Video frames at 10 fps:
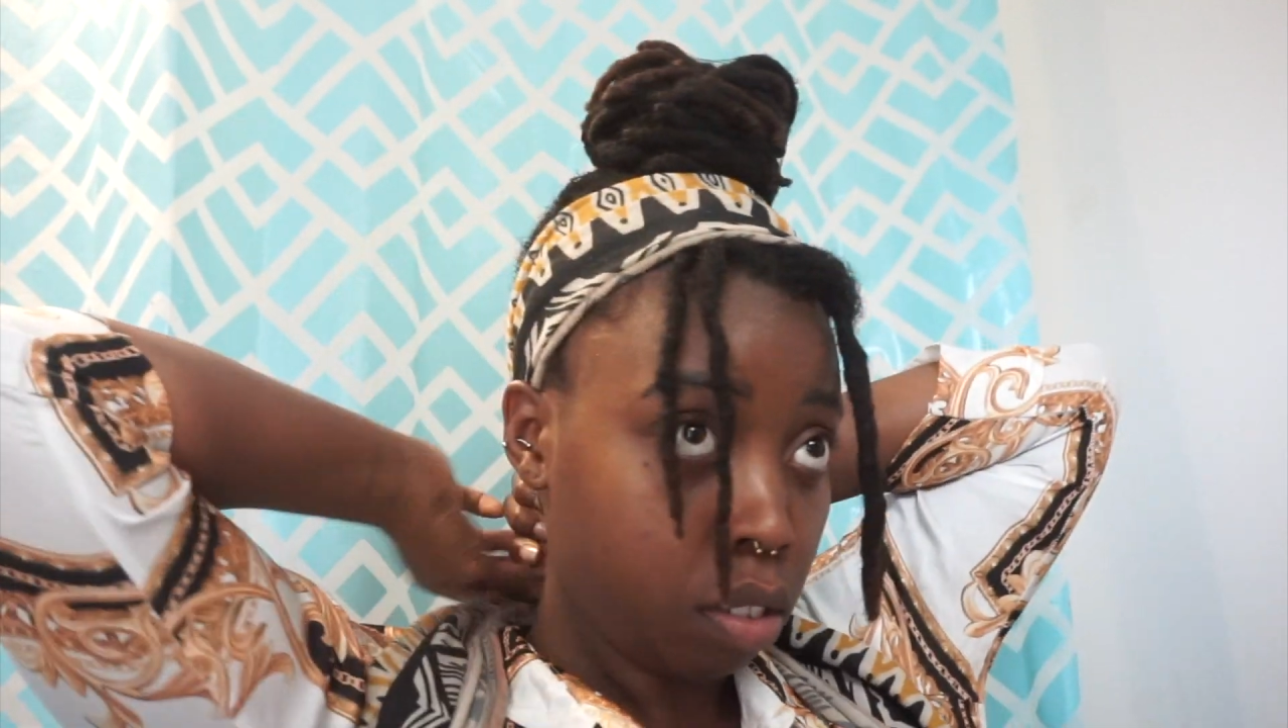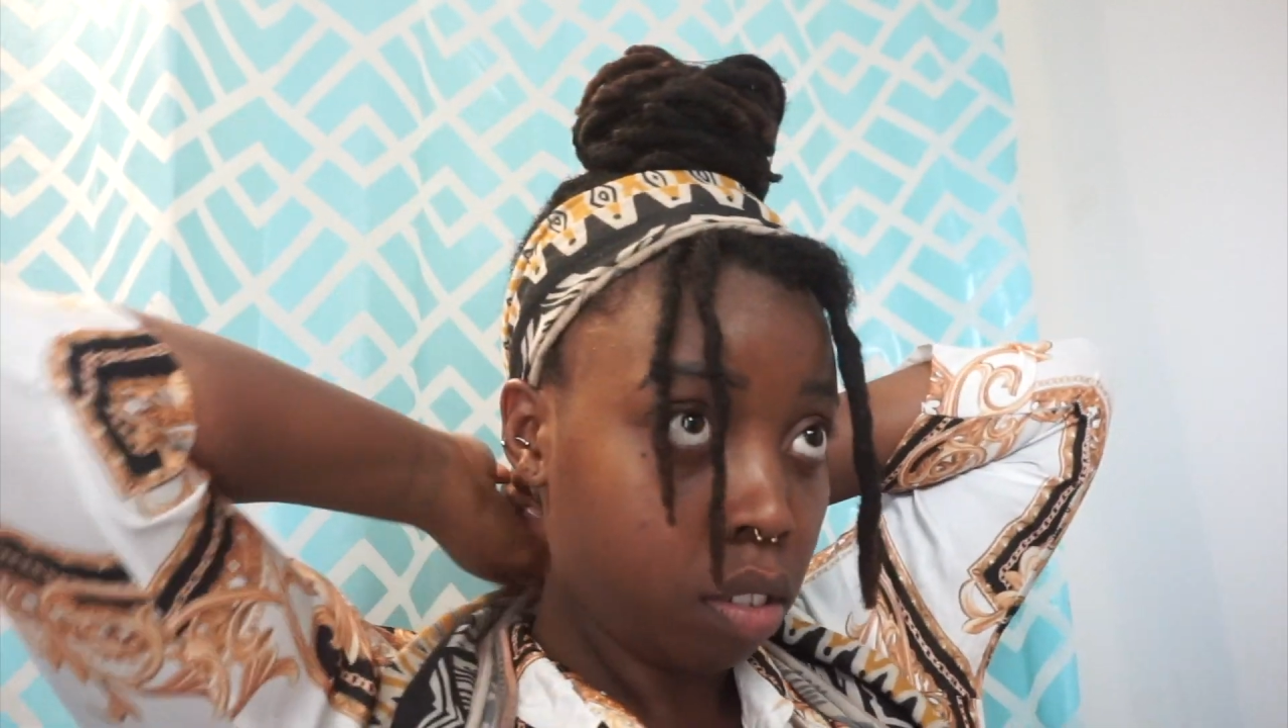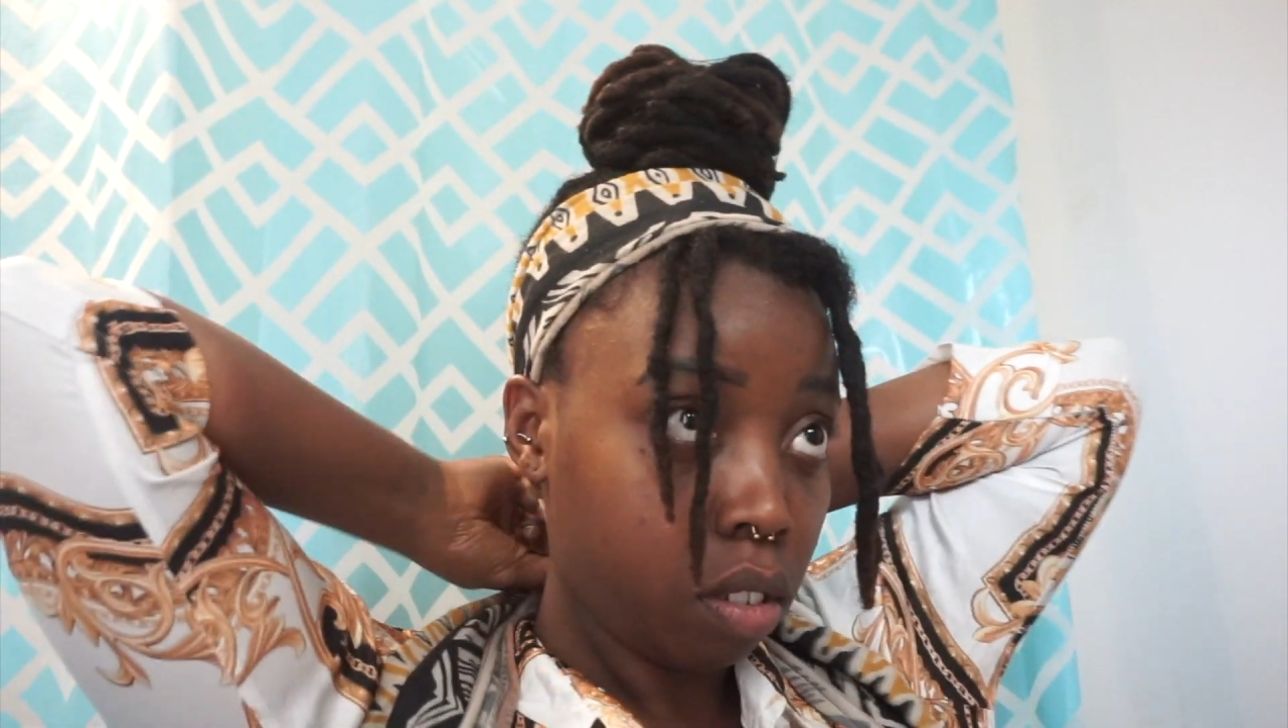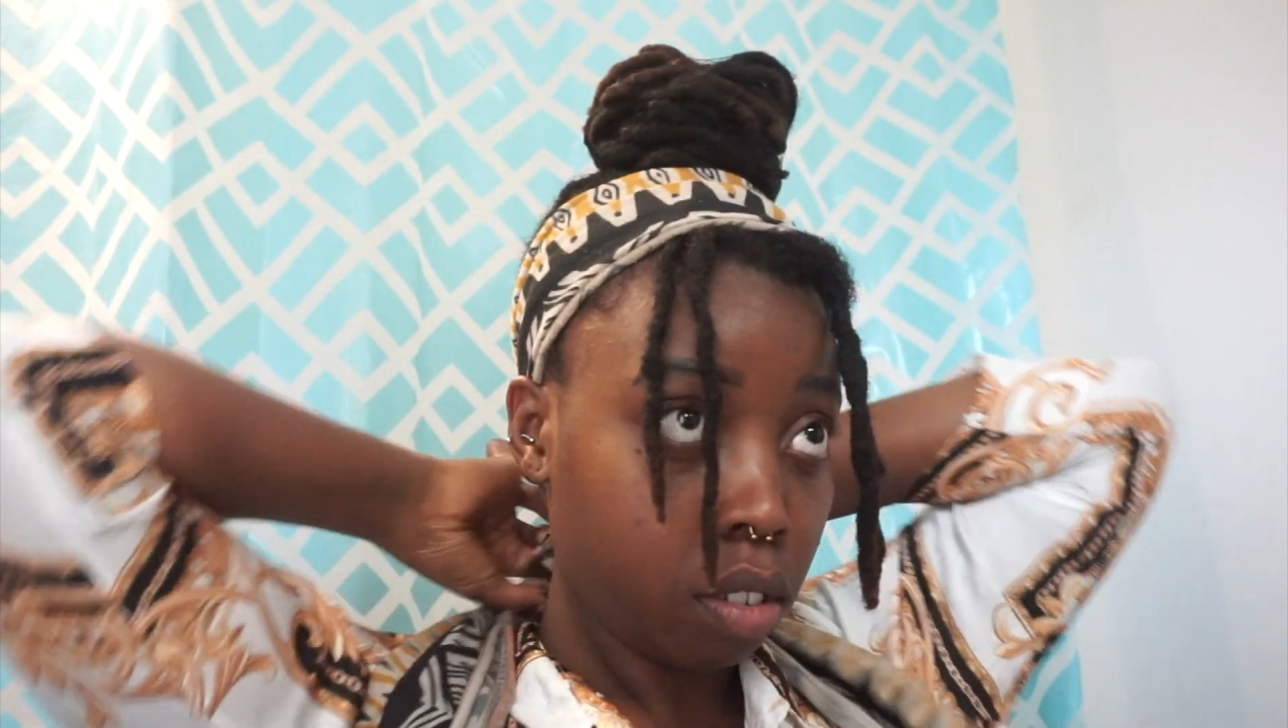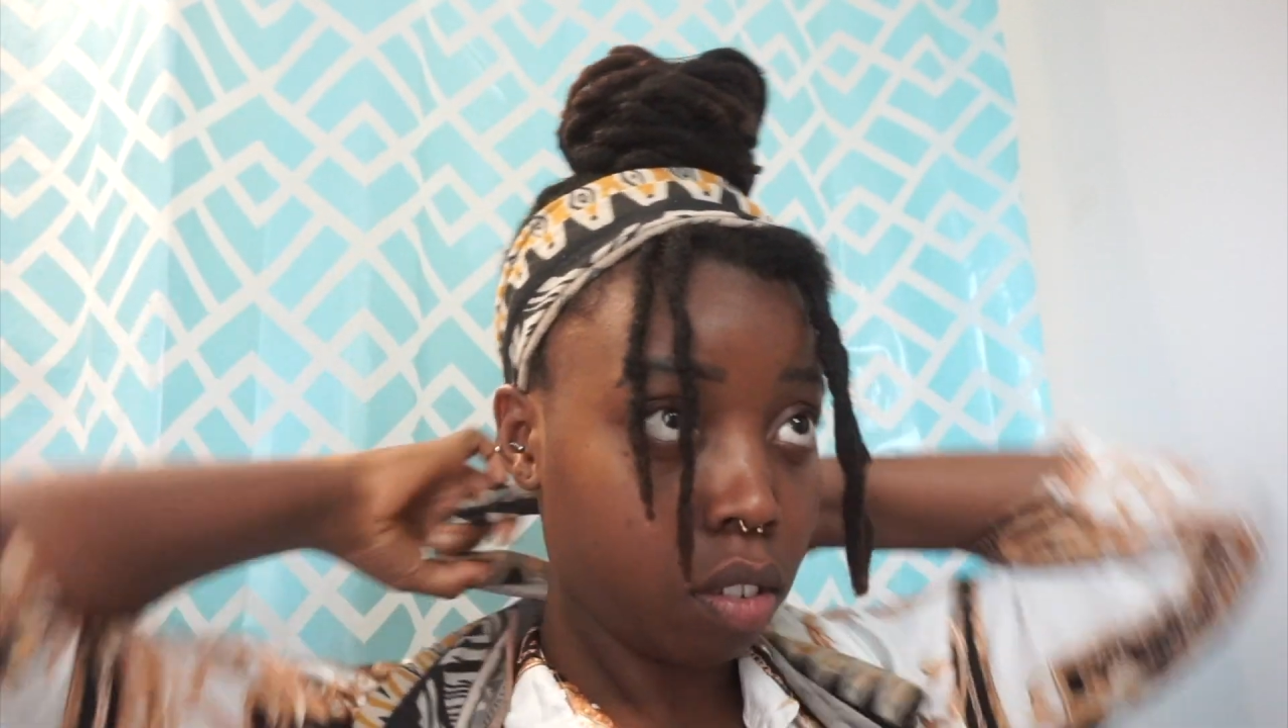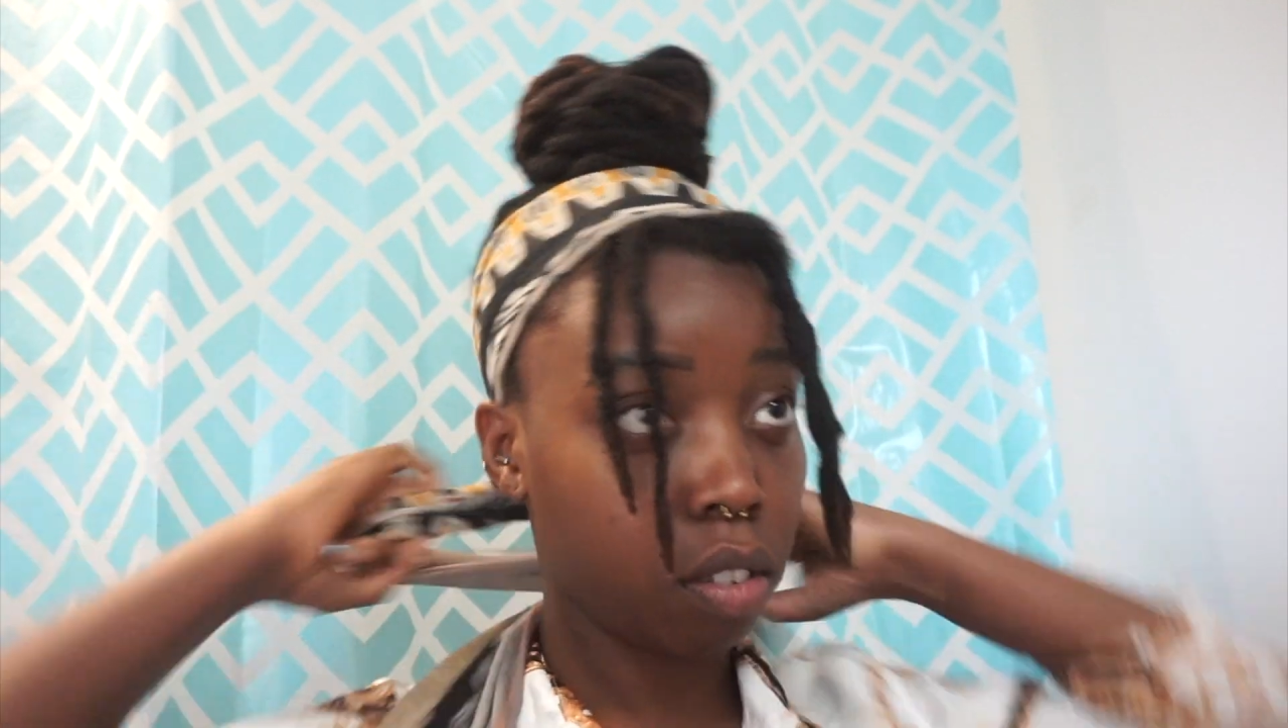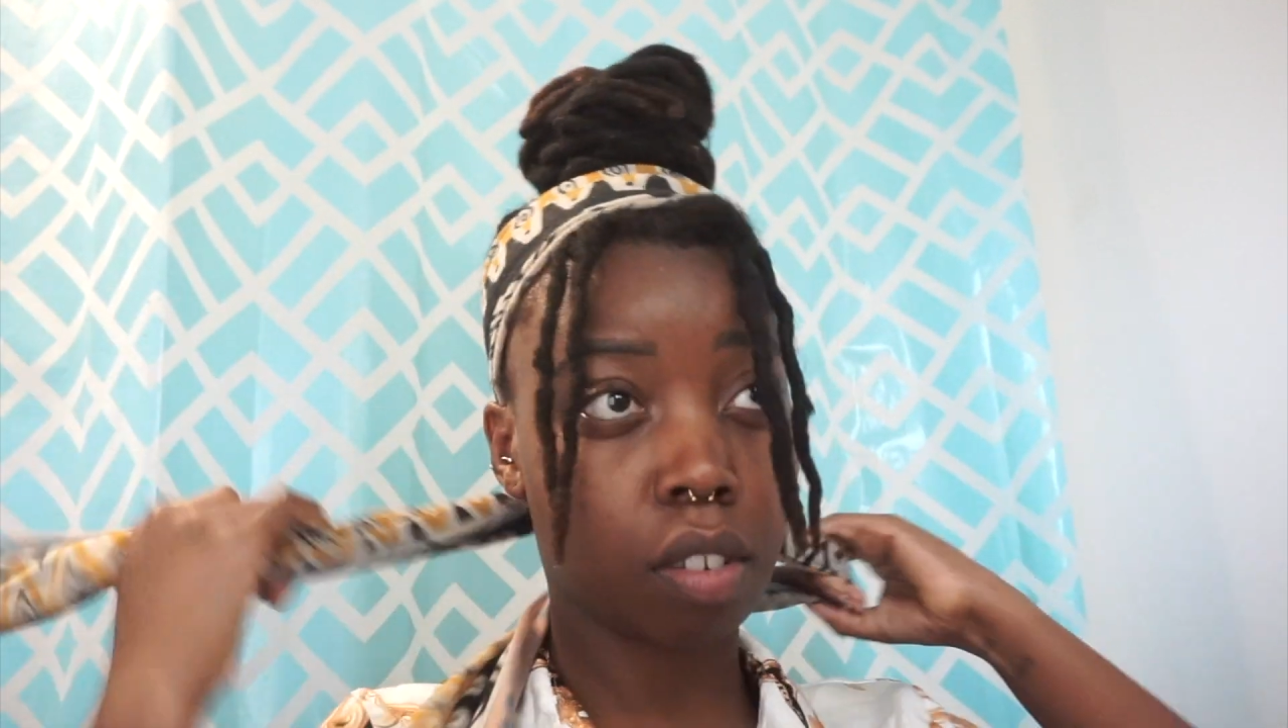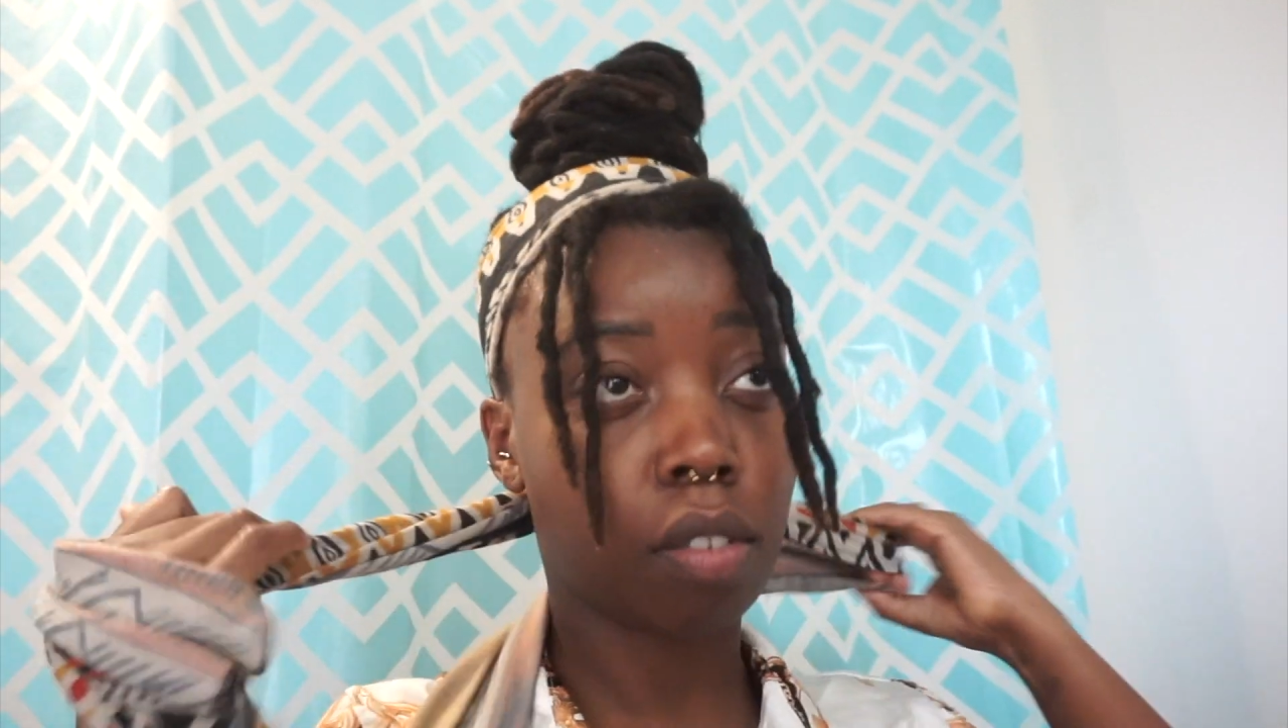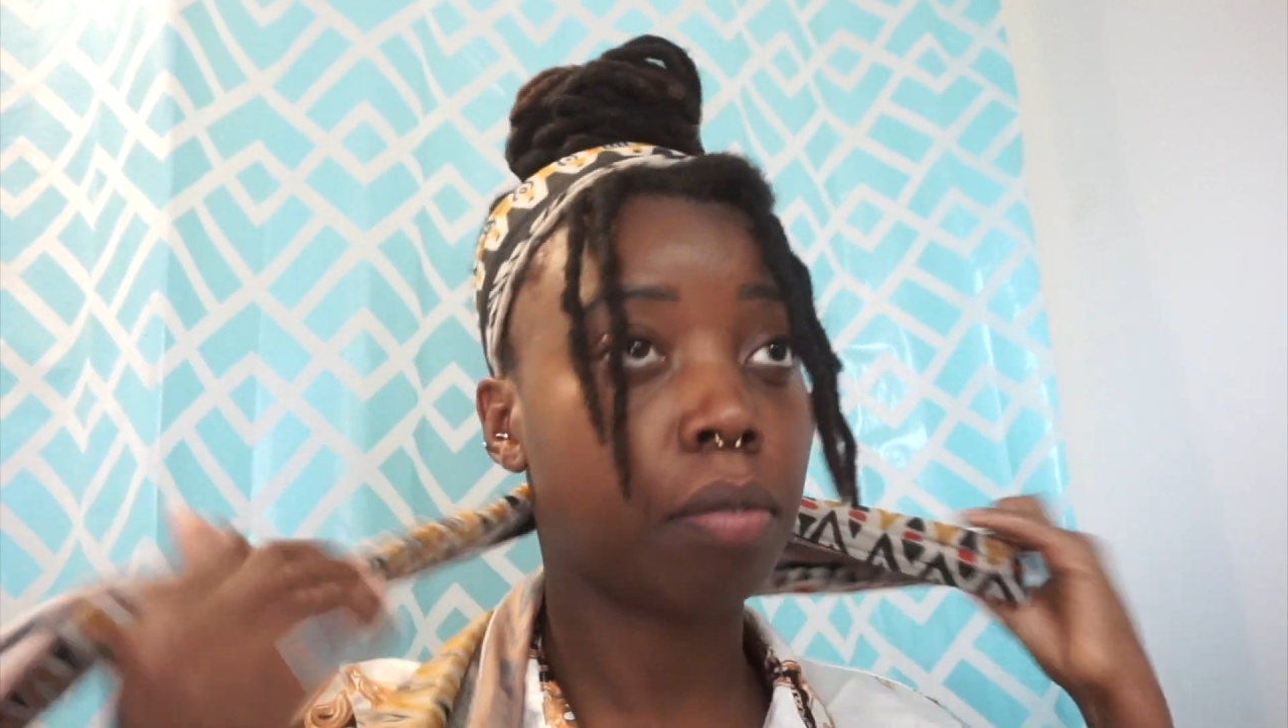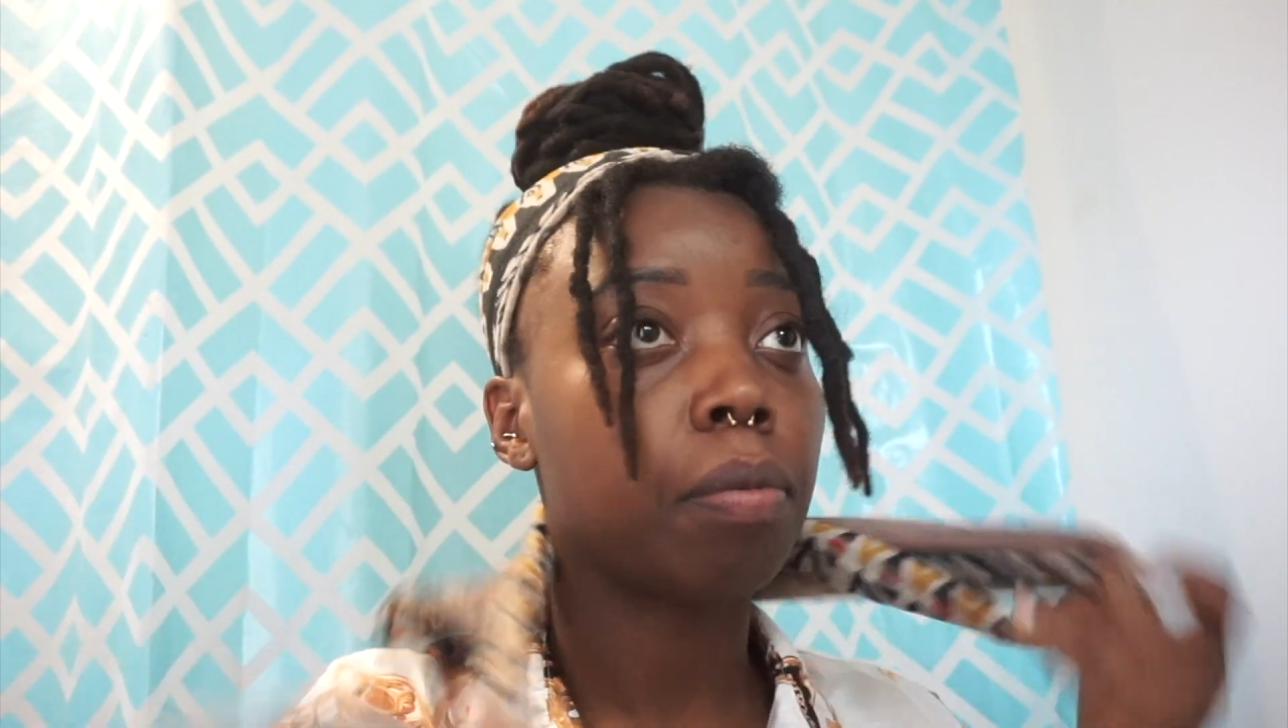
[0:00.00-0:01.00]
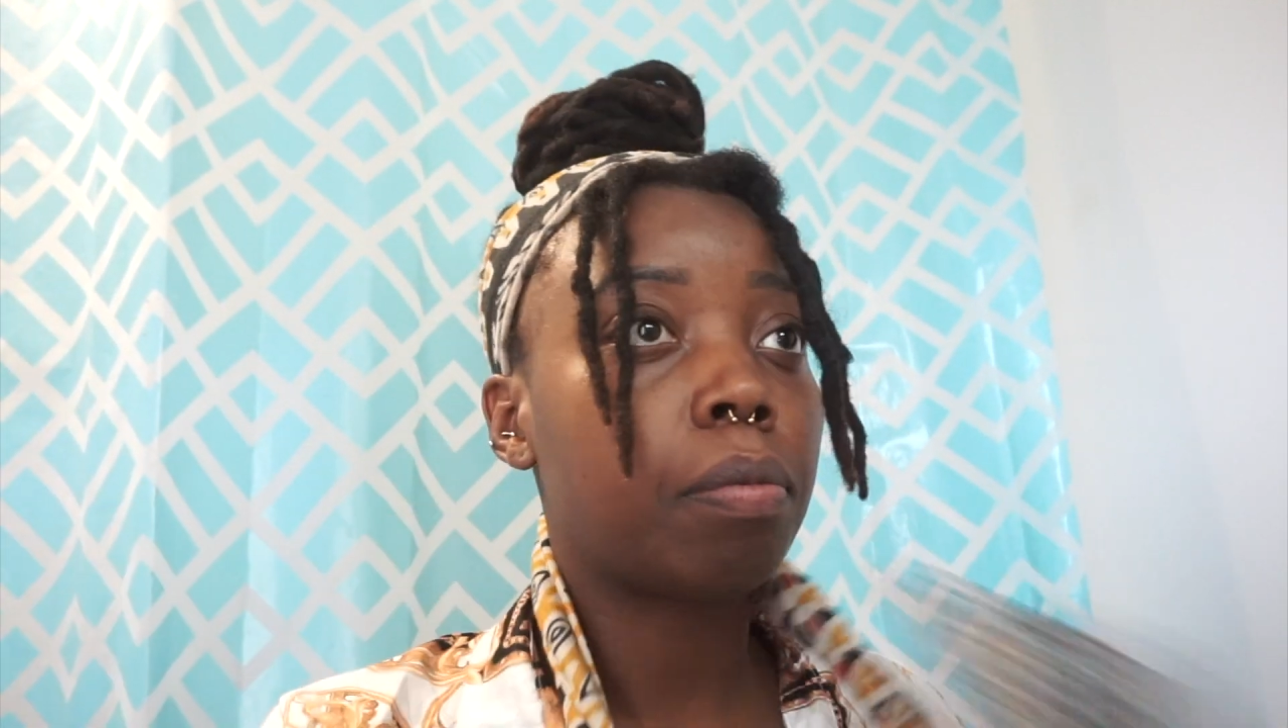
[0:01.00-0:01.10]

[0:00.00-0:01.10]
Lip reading: the slicks